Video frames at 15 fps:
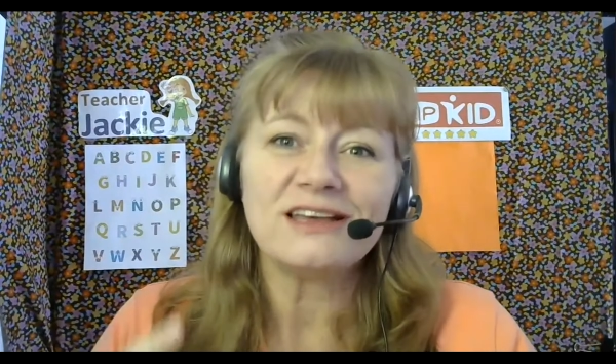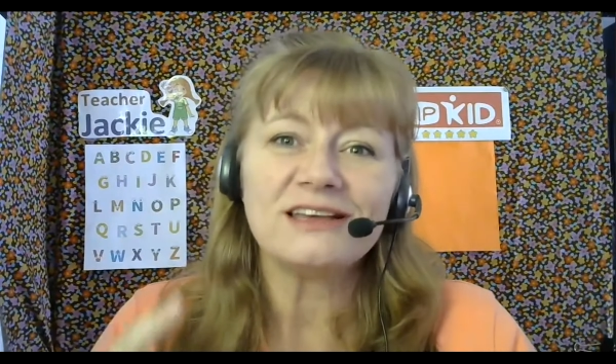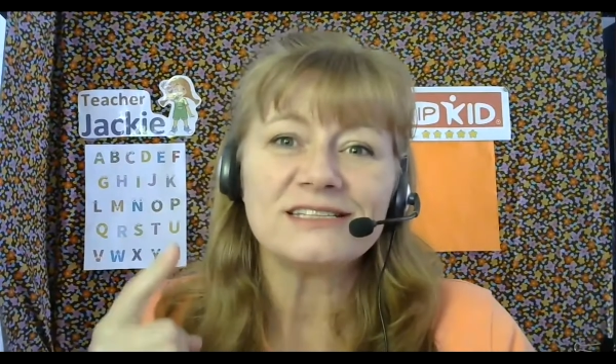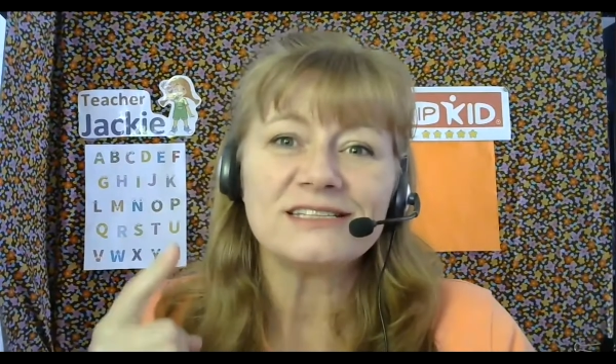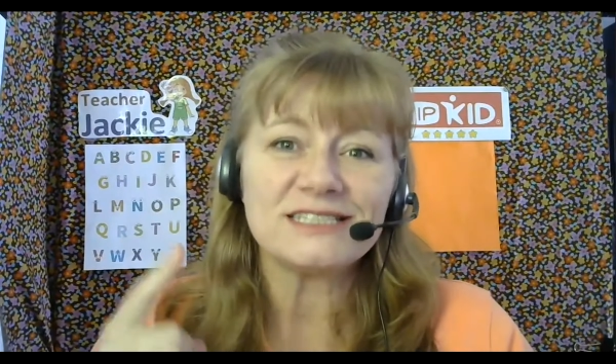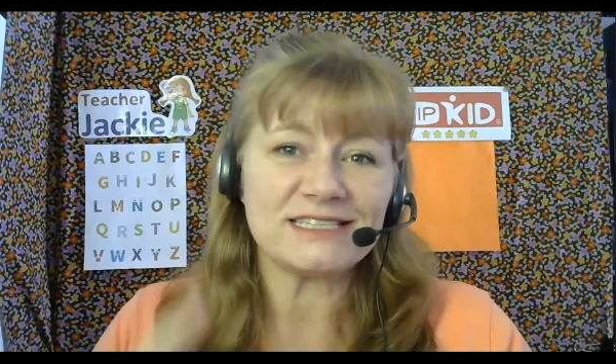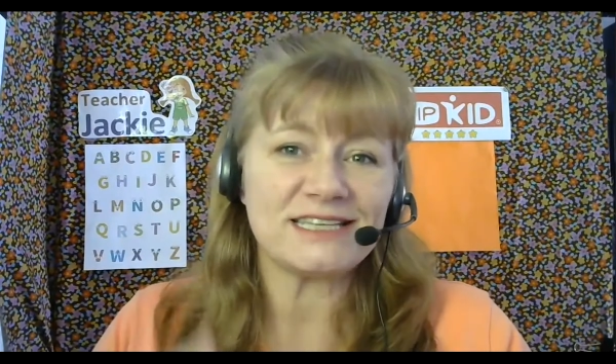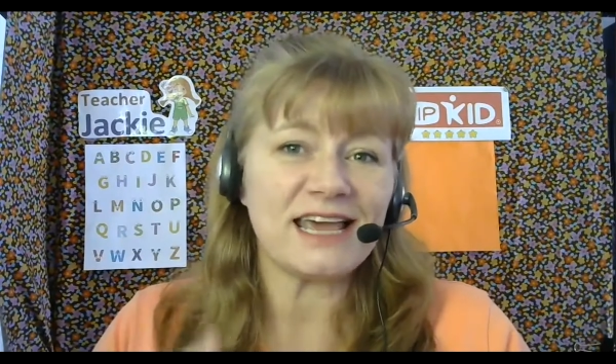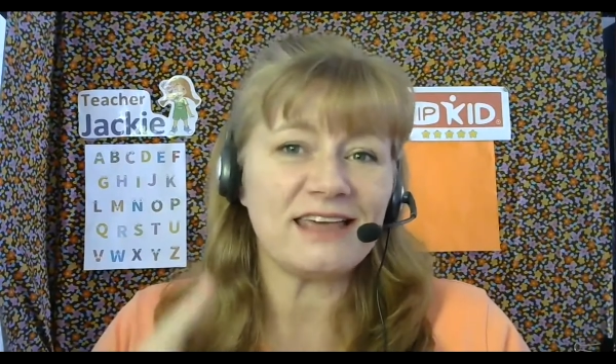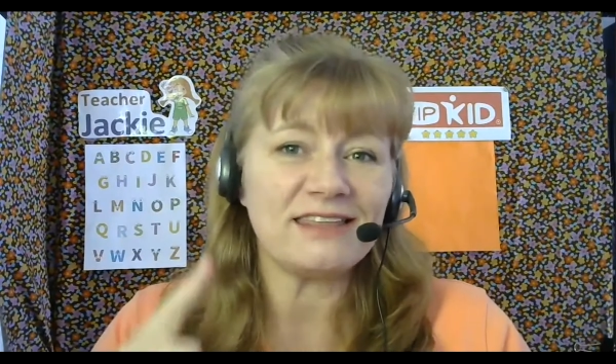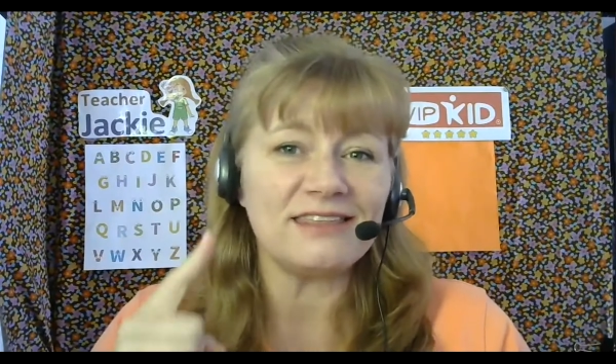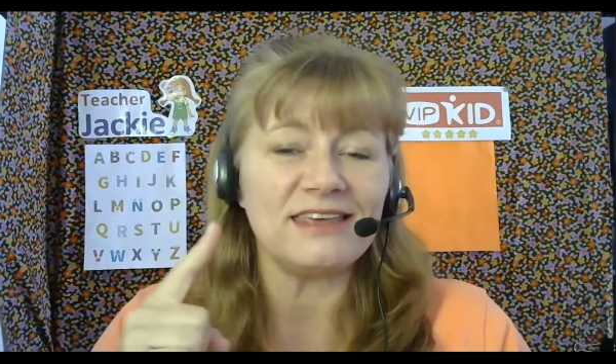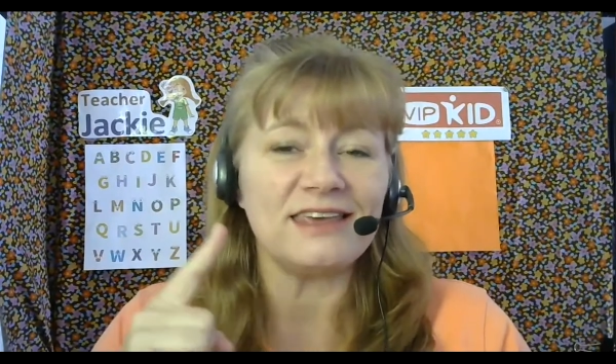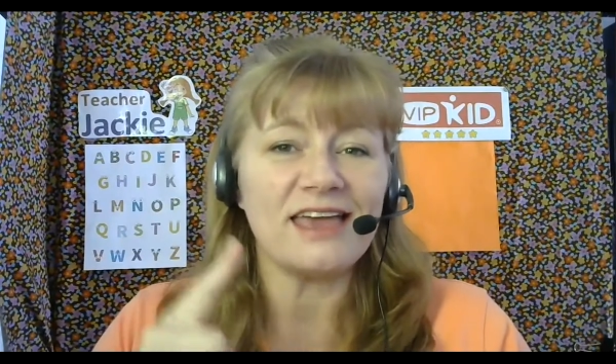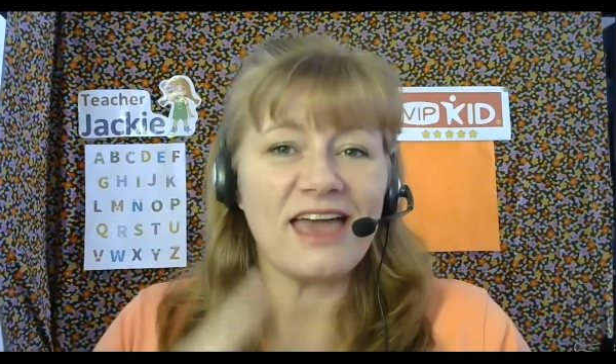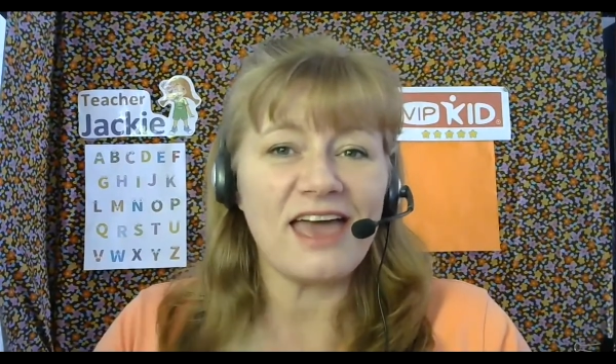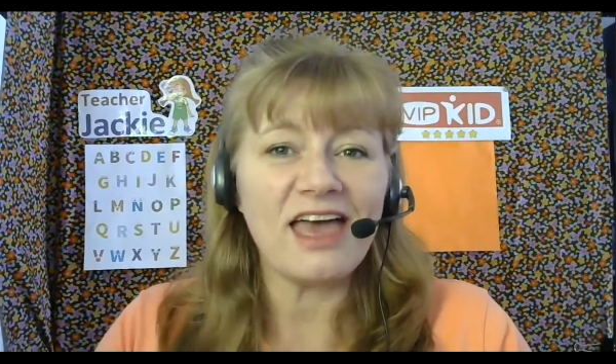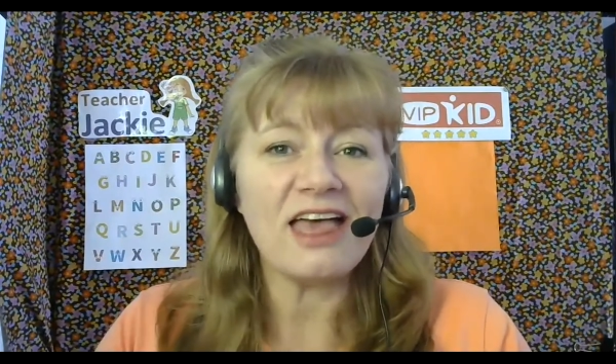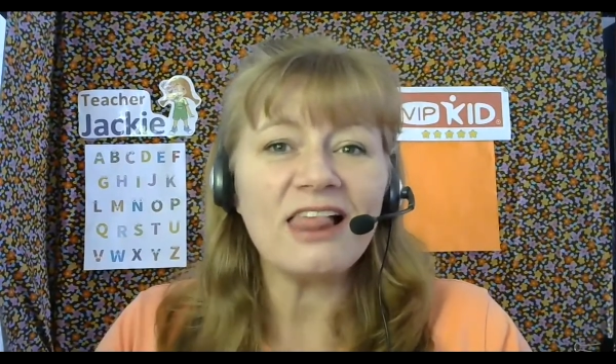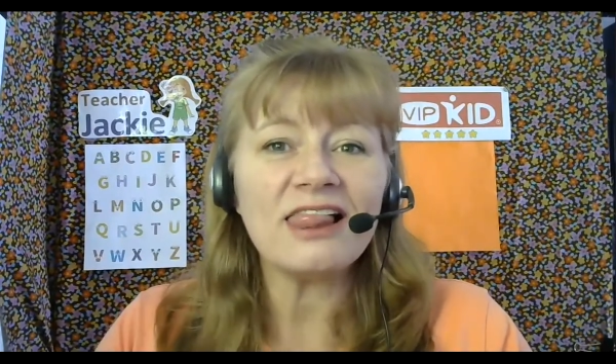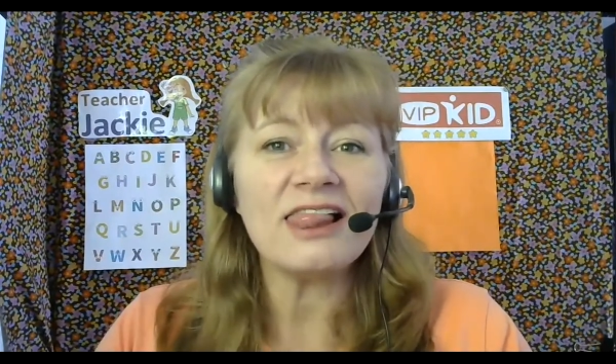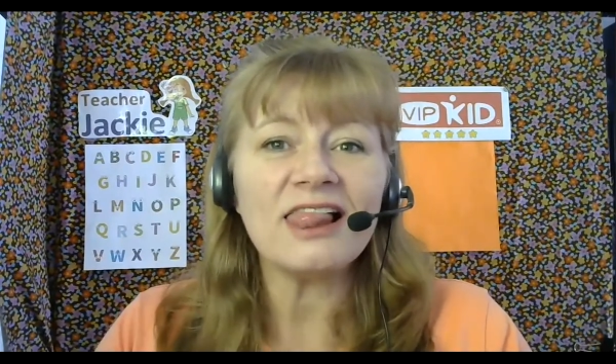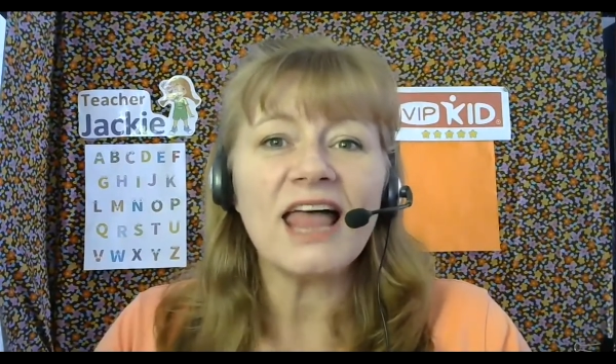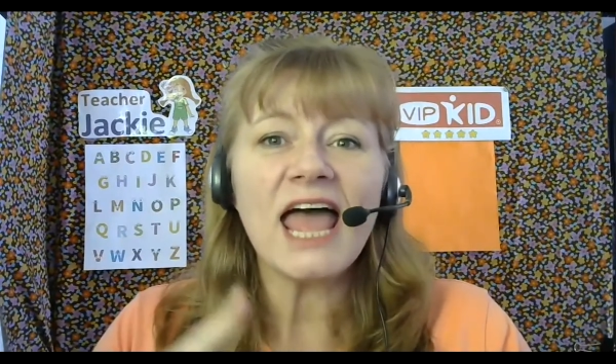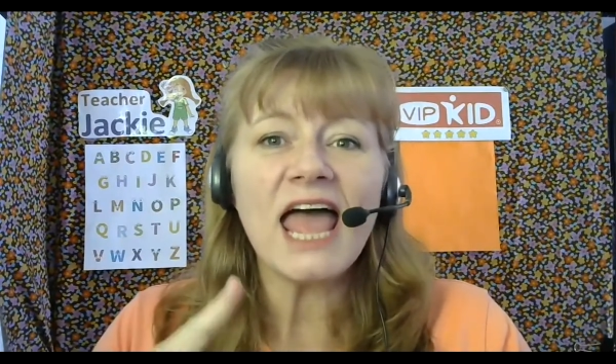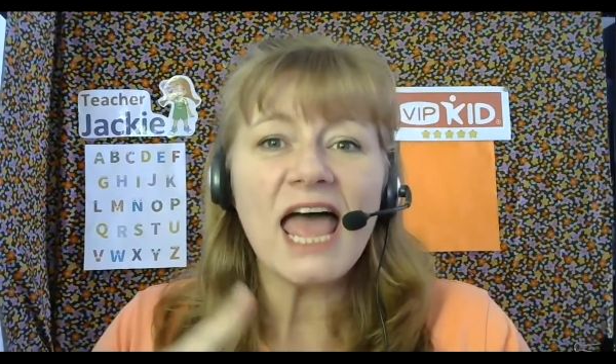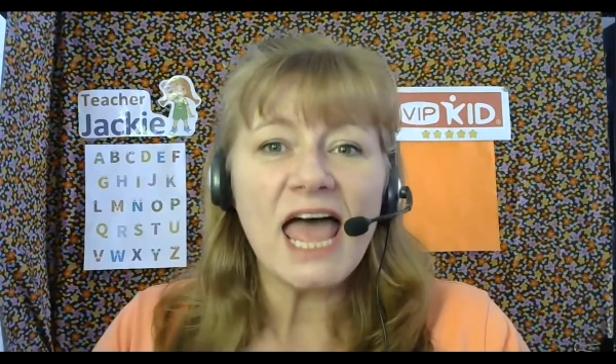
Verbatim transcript: say the L